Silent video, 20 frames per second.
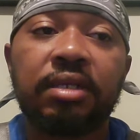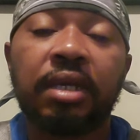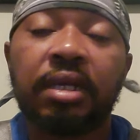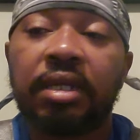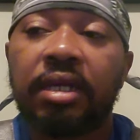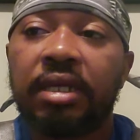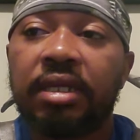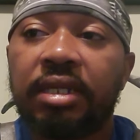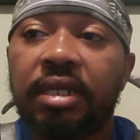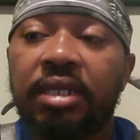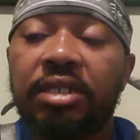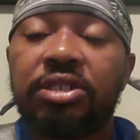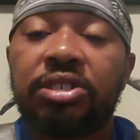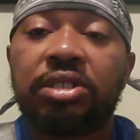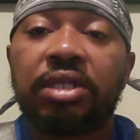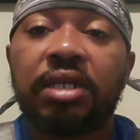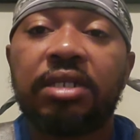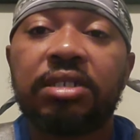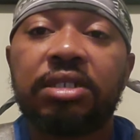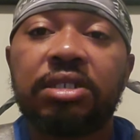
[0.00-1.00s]
And, and
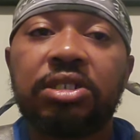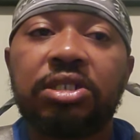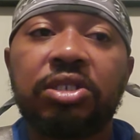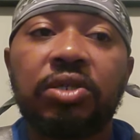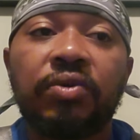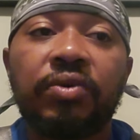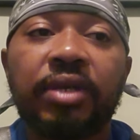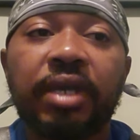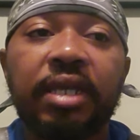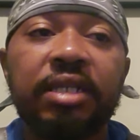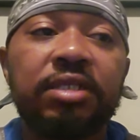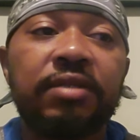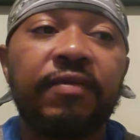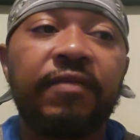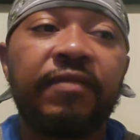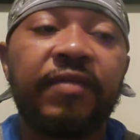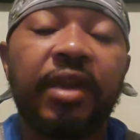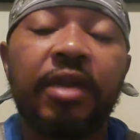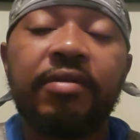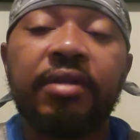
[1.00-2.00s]
that's that's a showcase
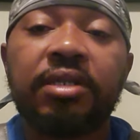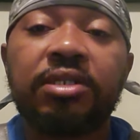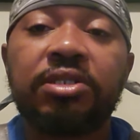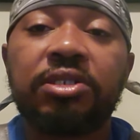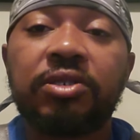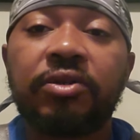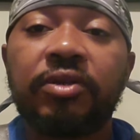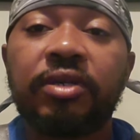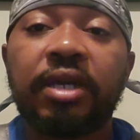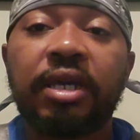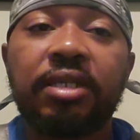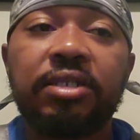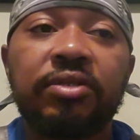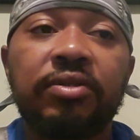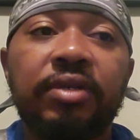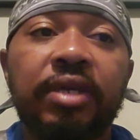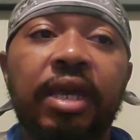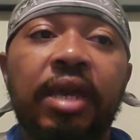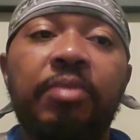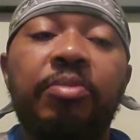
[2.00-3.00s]
of faith. That's a showcase,
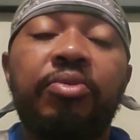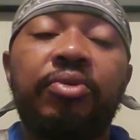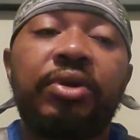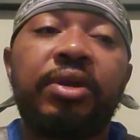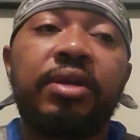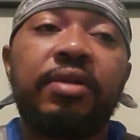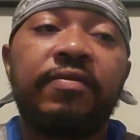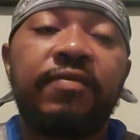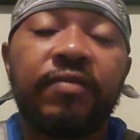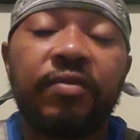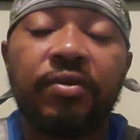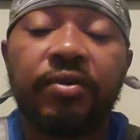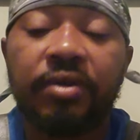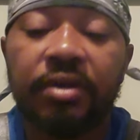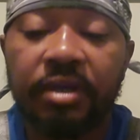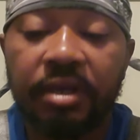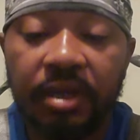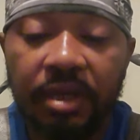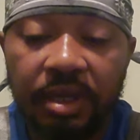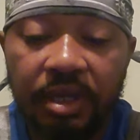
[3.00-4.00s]
okay, I prayed
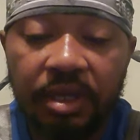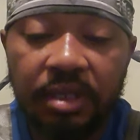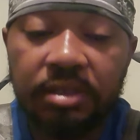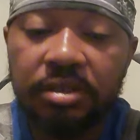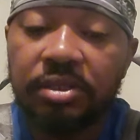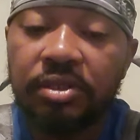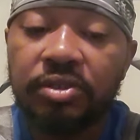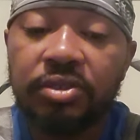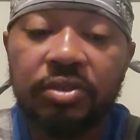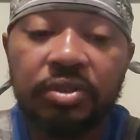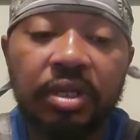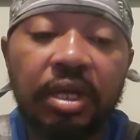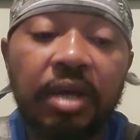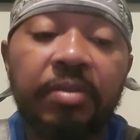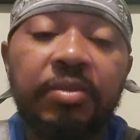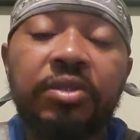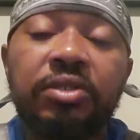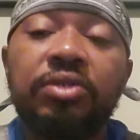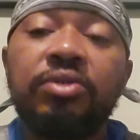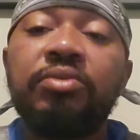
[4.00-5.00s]
for it. You know, so now
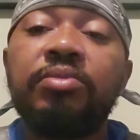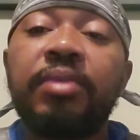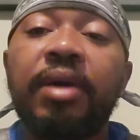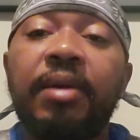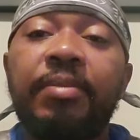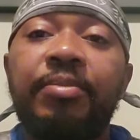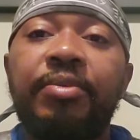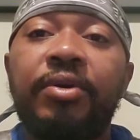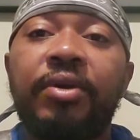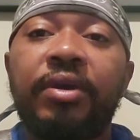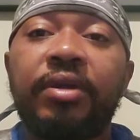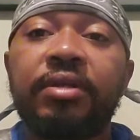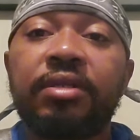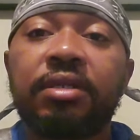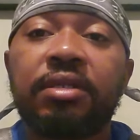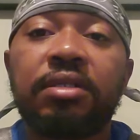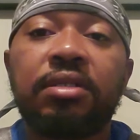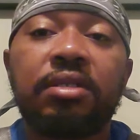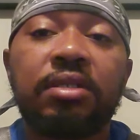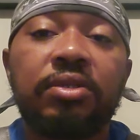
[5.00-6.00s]
I'm gonna do my part
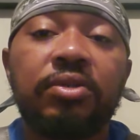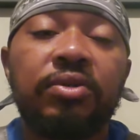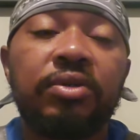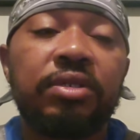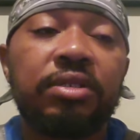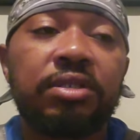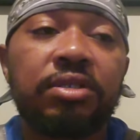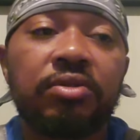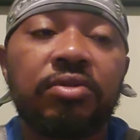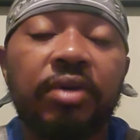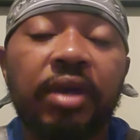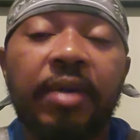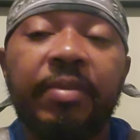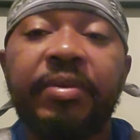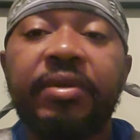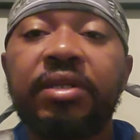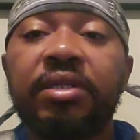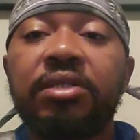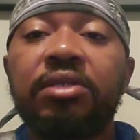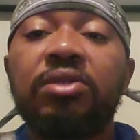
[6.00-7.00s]
and the Lord is gonna
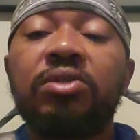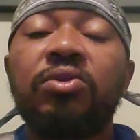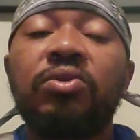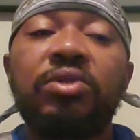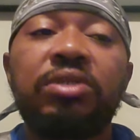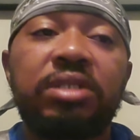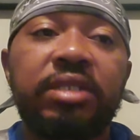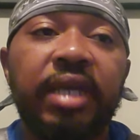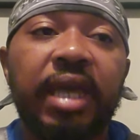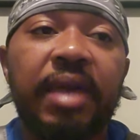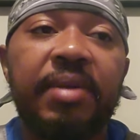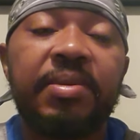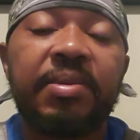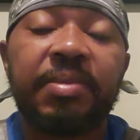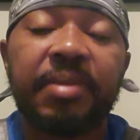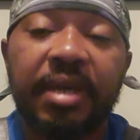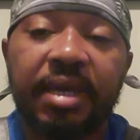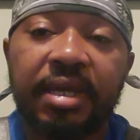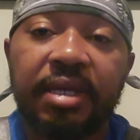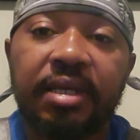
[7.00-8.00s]
happen in the Lord's
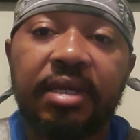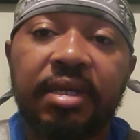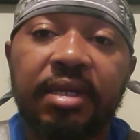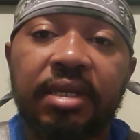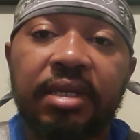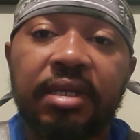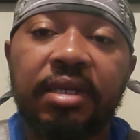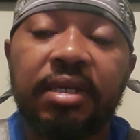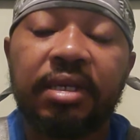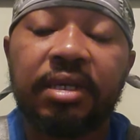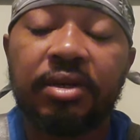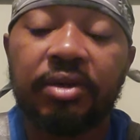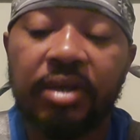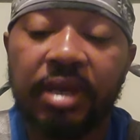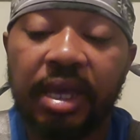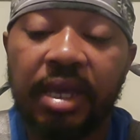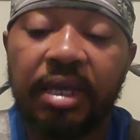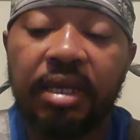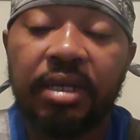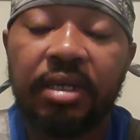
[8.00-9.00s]
timing, man.
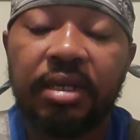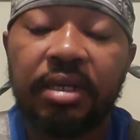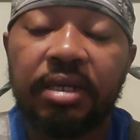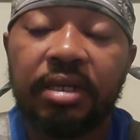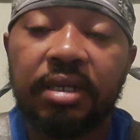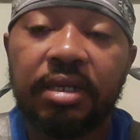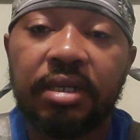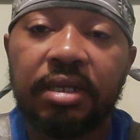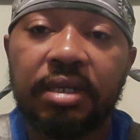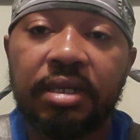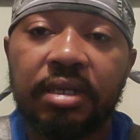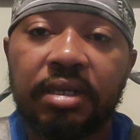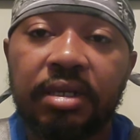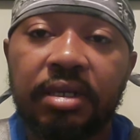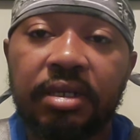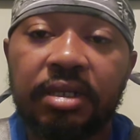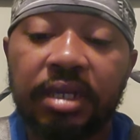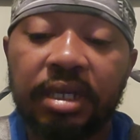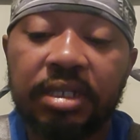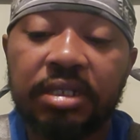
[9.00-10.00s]
Okay?
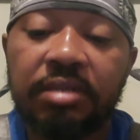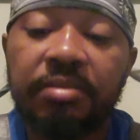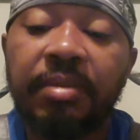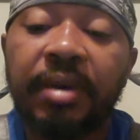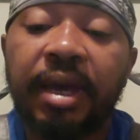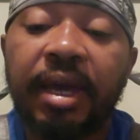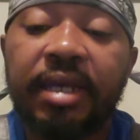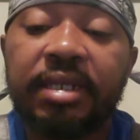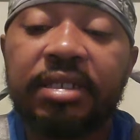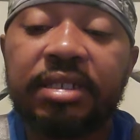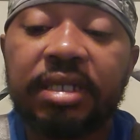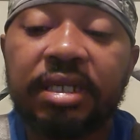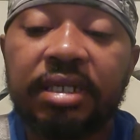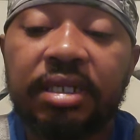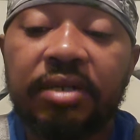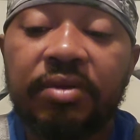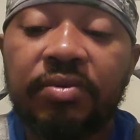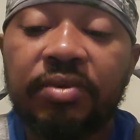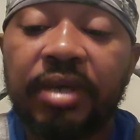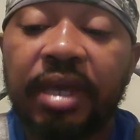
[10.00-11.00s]
And that's the
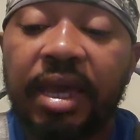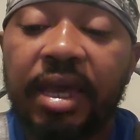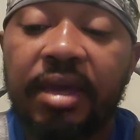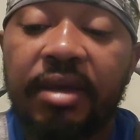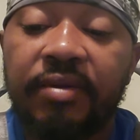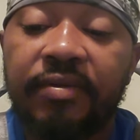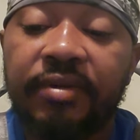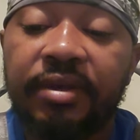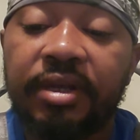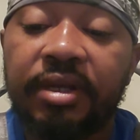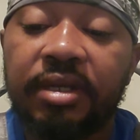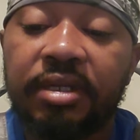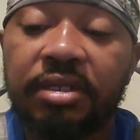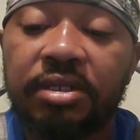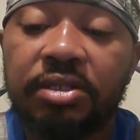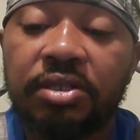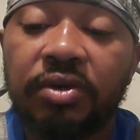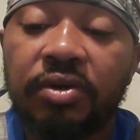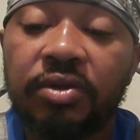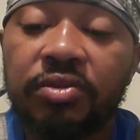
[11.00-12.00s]
mindset that we have,
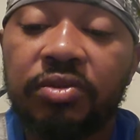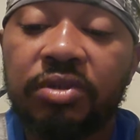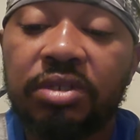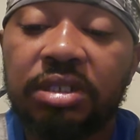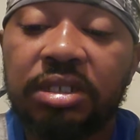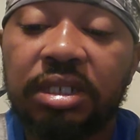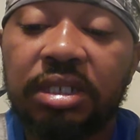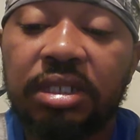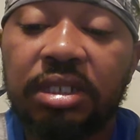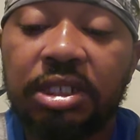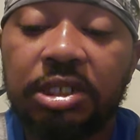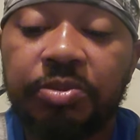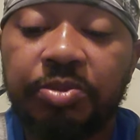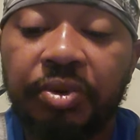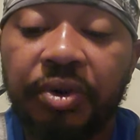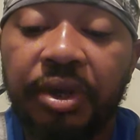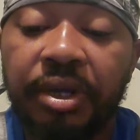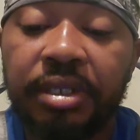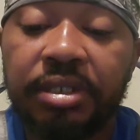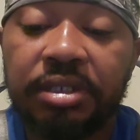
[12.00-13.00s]
you know, as we send these
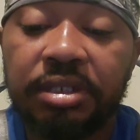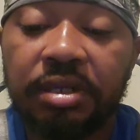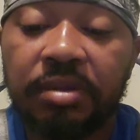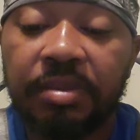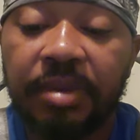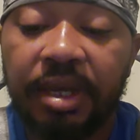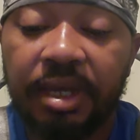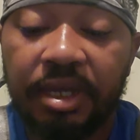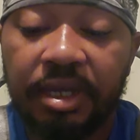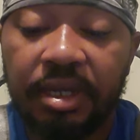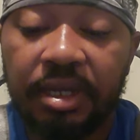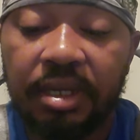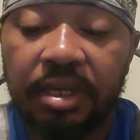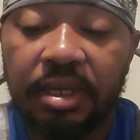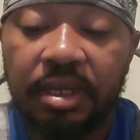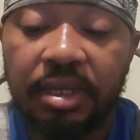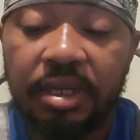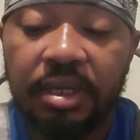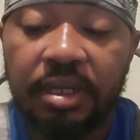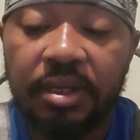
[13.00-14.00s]
prayers up, man.
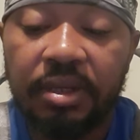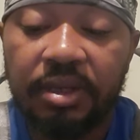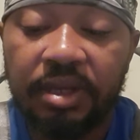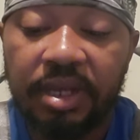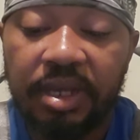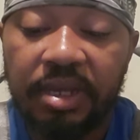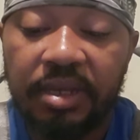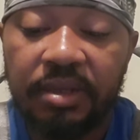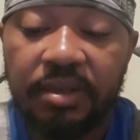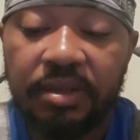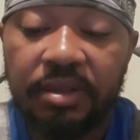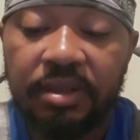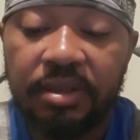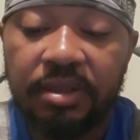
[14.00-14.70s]
Okay?